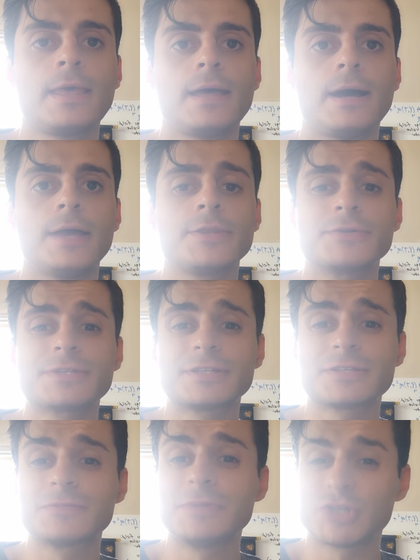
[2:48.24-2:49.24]
They're
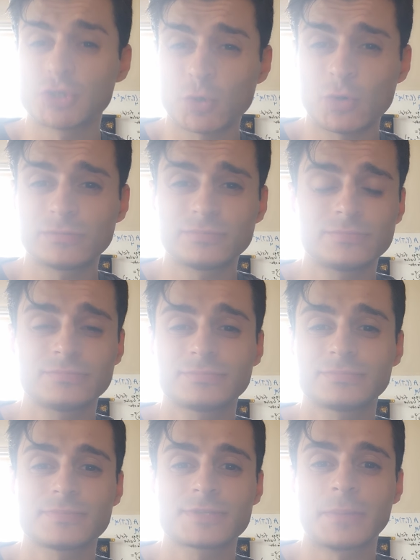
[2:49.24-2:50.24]
intended to be short,
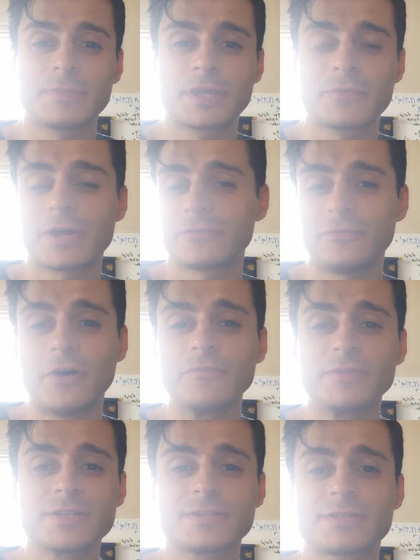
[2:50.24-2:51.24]
something around
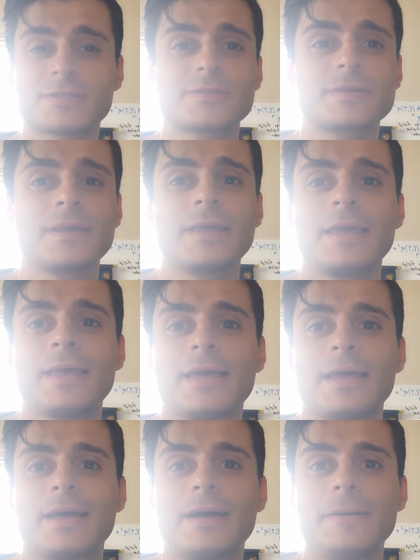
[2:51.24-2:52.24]
5 minutes.
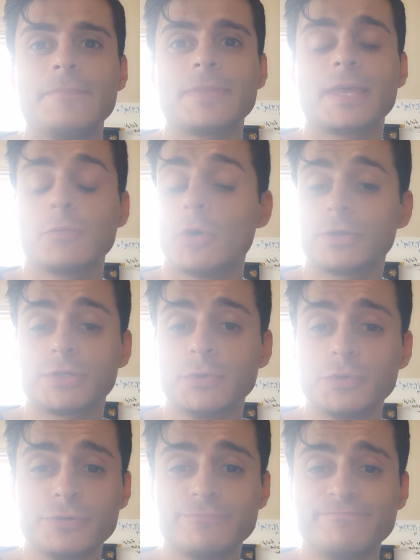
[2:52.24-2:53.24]
It won't
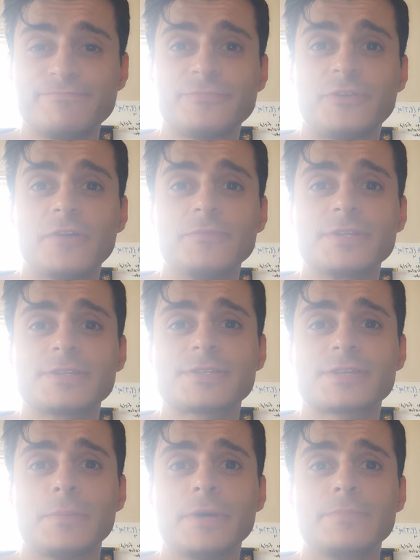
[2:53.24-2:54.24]
kill you, 5
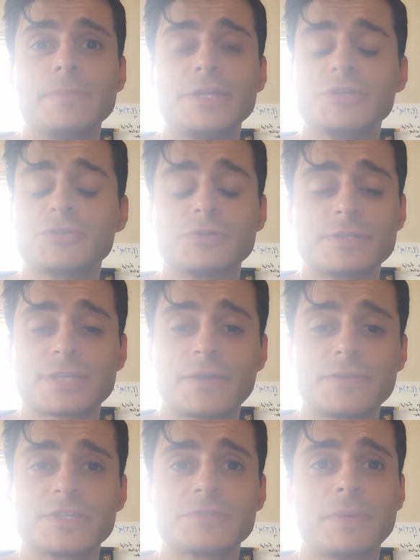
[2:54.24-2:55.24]
minutes. I mean, many students
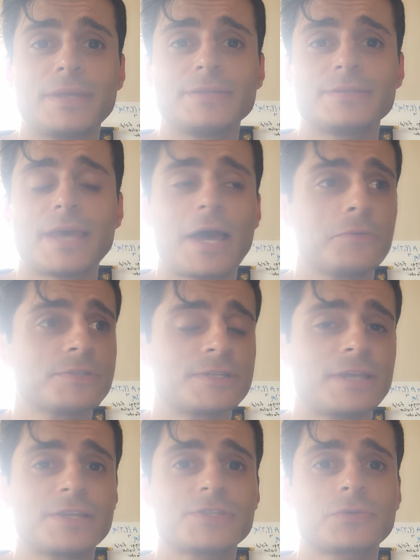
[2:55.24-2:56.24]
out there spend hours a
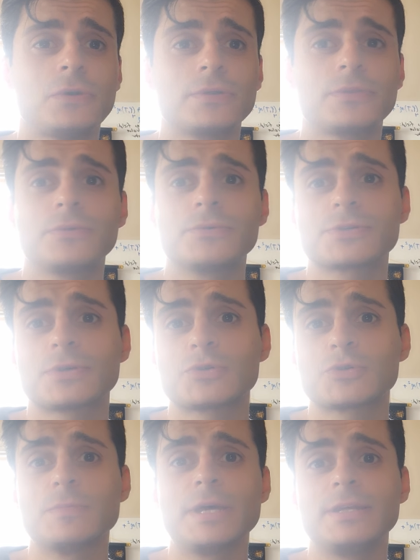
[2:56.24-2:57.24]
day scrolling through
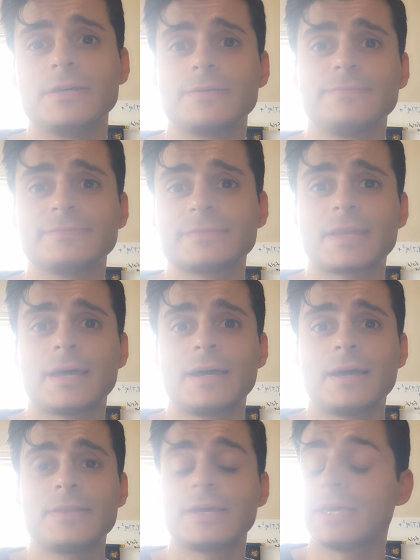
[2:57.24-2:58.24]
social media,
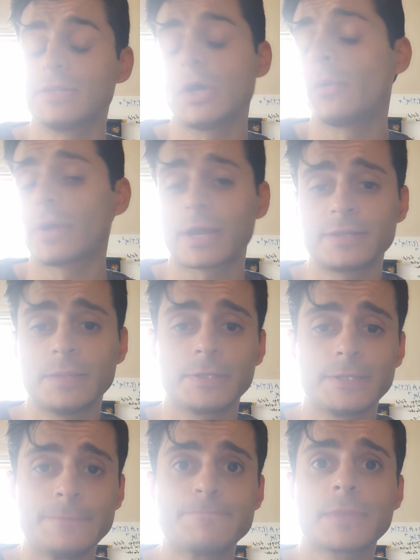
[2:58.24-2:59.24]
and they get nowhere
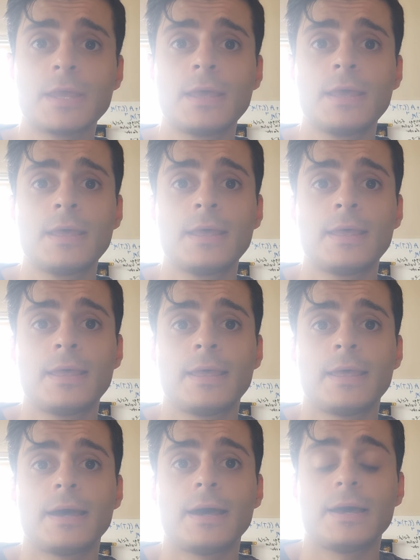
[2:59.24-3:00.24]
academically.
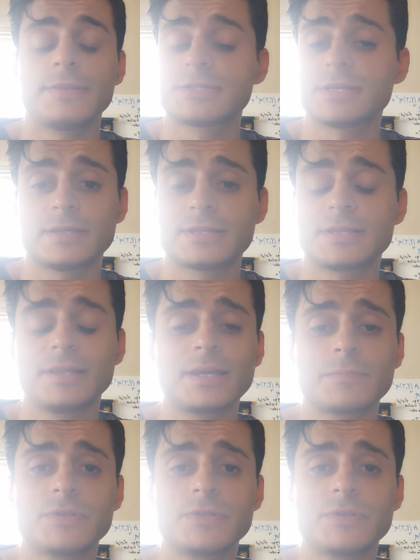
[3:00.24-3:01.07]
And there's a link